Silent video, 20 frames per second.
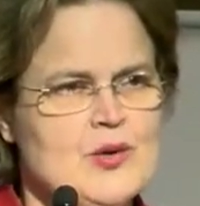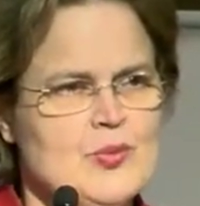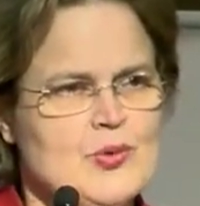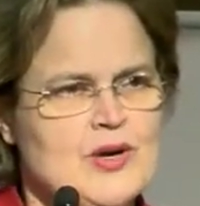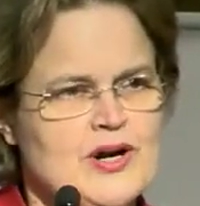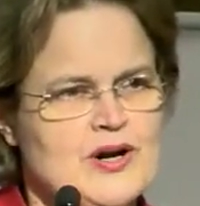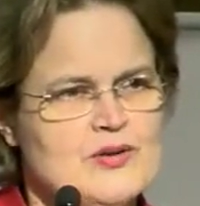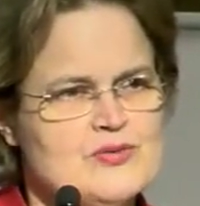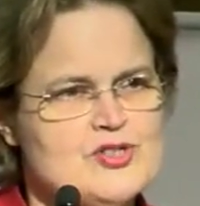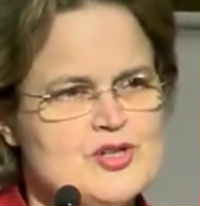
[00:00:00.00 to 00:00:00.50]

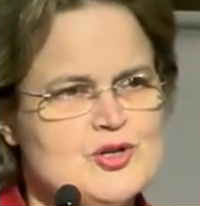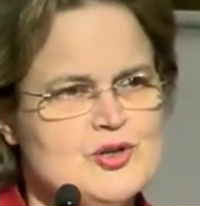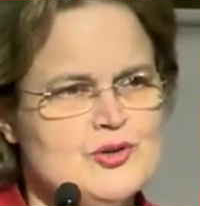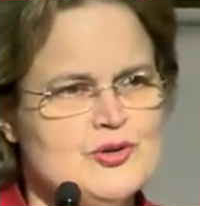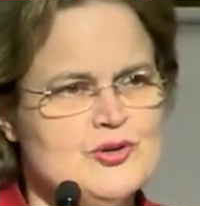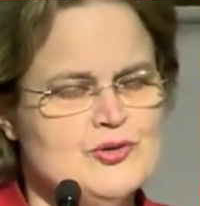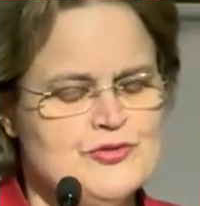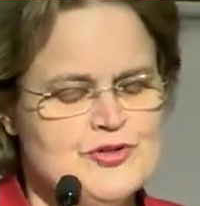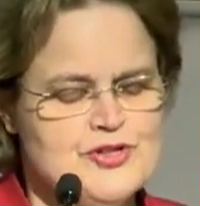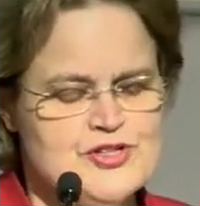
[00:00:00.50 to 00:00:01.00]
when I was at
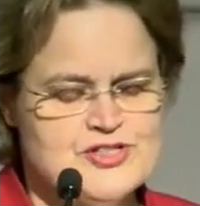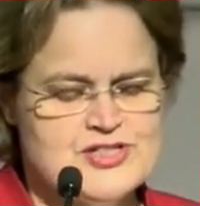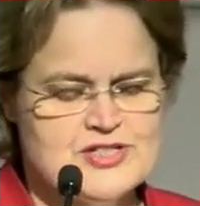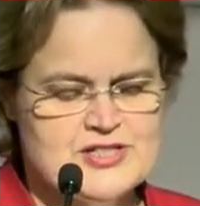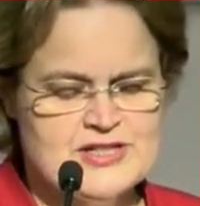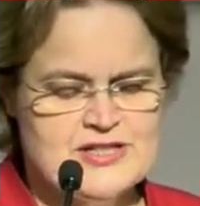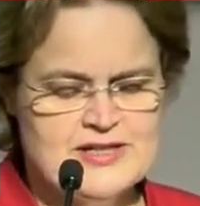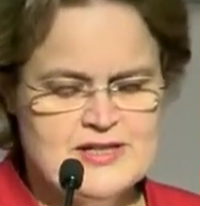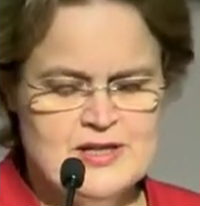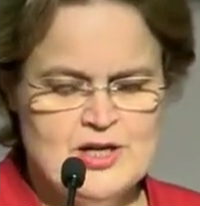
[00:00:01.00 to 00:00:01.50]

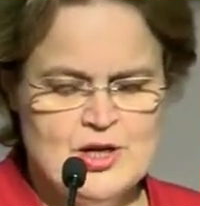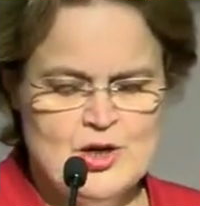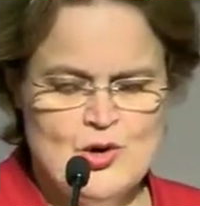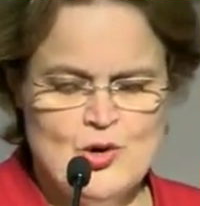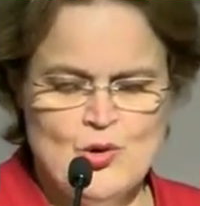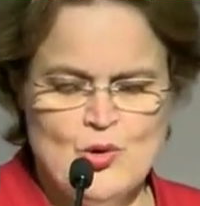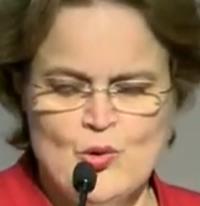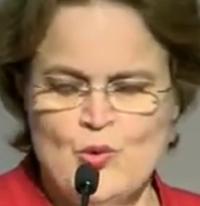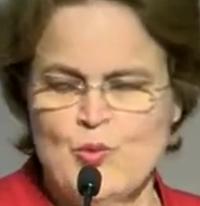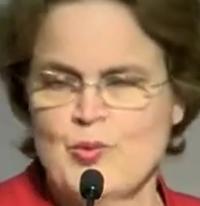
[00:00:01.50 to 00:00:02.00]
university,
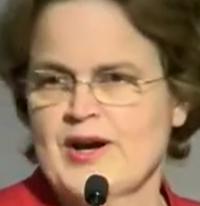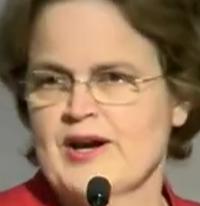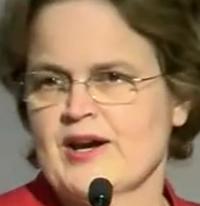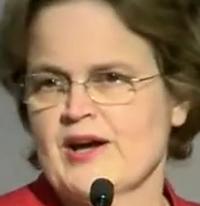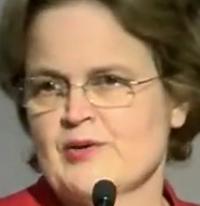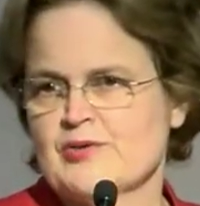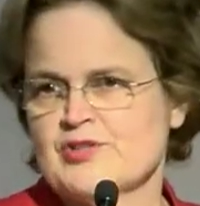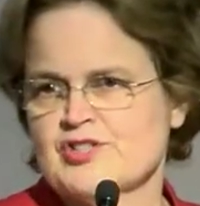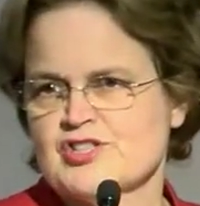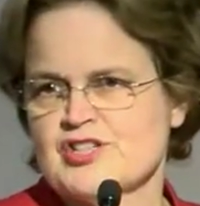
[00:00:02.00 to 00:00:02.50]
or when
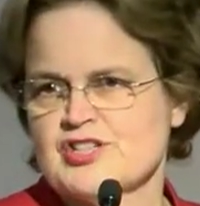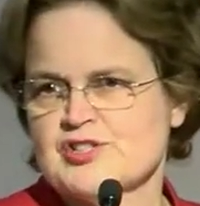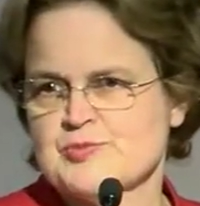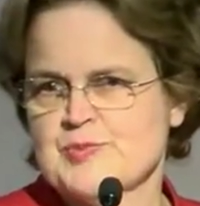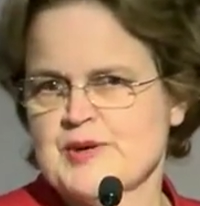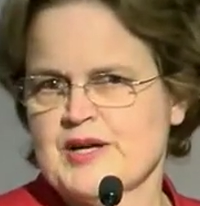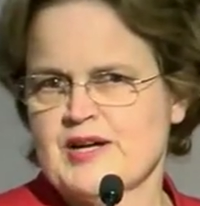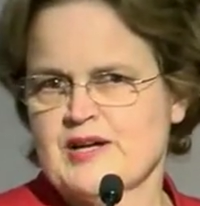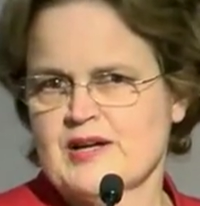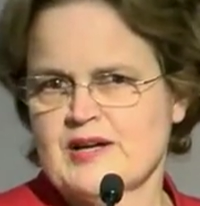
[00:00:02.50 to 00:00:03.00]
I was just
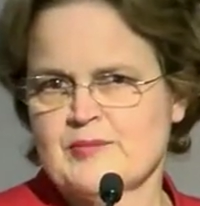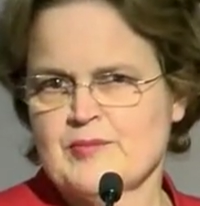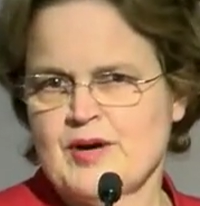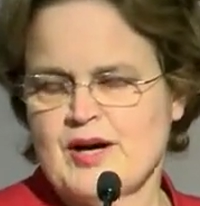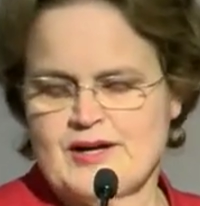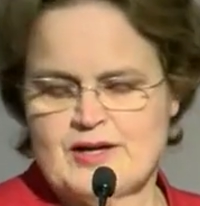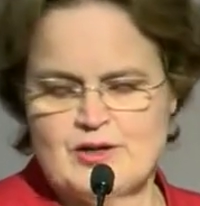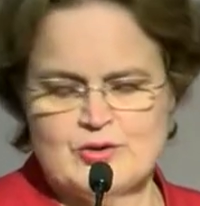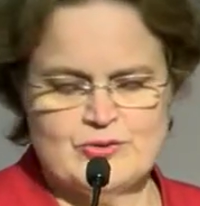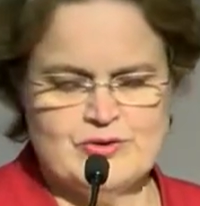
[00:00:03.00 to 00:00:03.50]
beginning
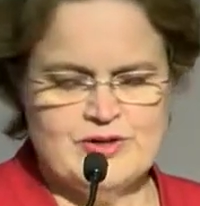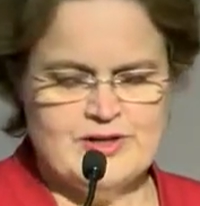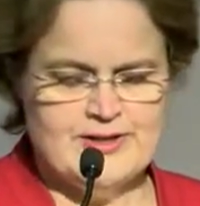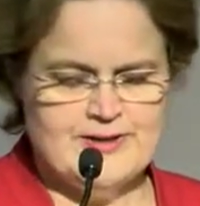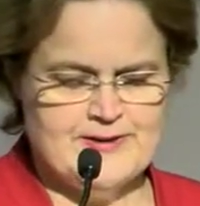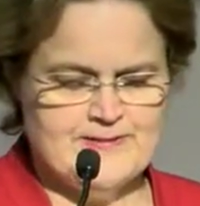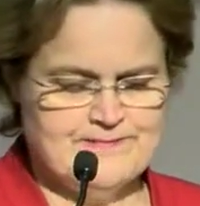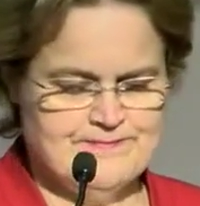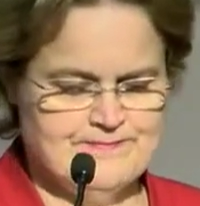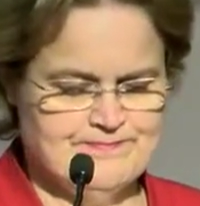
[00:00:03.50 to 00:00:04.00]
my
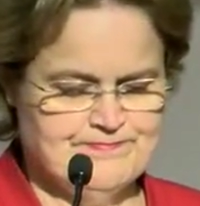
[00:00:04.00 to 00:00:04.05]
career.